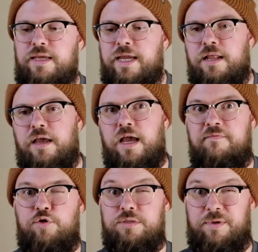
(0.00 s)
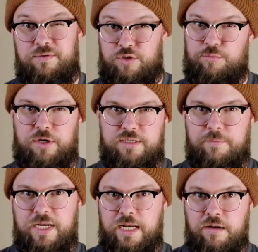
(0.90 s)
And I've always been super
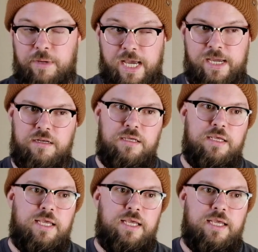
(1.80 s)
intimidated by it.